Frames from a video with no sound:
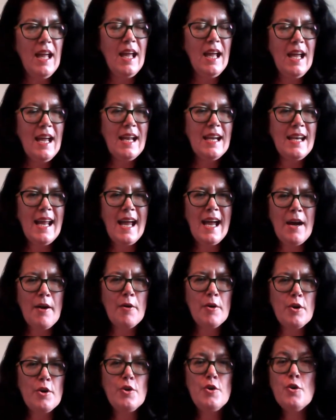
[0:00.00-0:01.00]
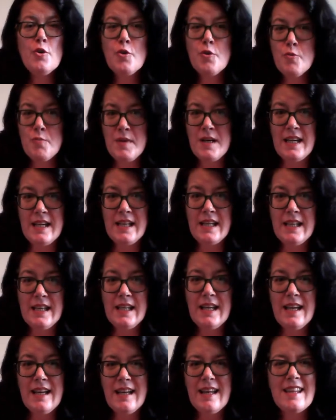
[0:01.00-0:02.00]
Now,
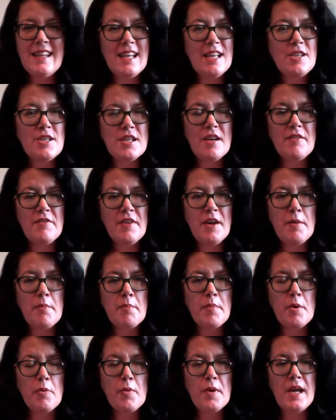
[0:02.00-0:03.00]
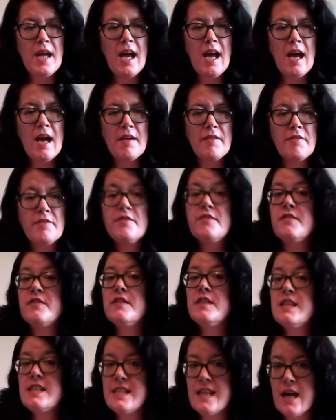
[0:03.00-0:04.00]
normally at the end of November we have
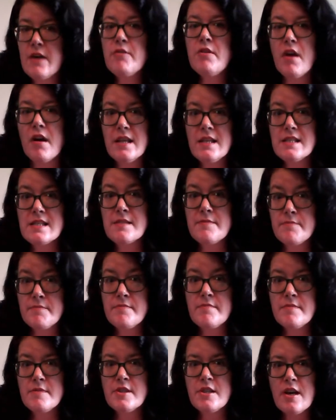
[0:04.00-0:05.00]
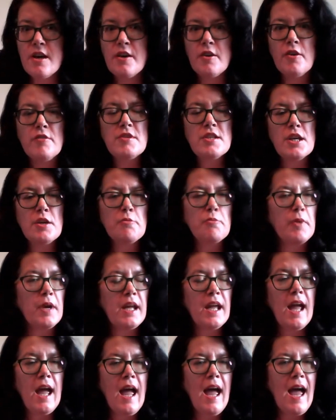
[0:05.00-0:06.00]
the town lights turn on, don't we?
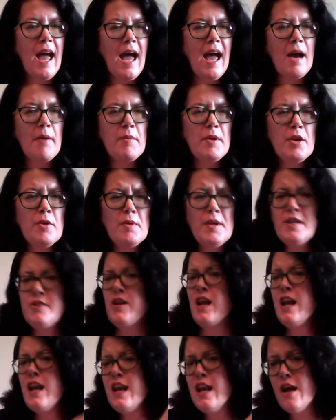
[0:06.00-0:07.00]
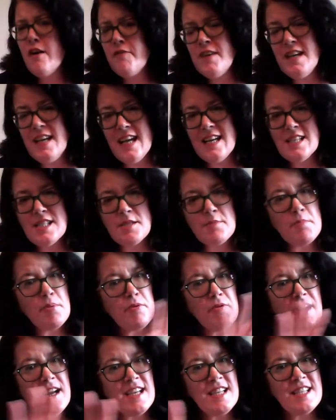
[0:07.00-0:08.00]
And we normally do a lovely lantern
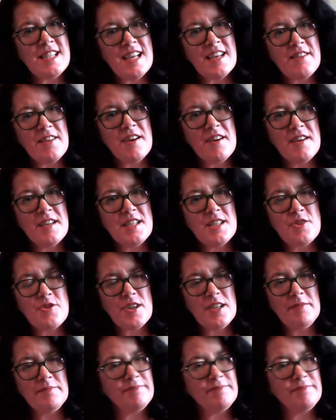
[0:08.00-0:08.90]
parade down the high street.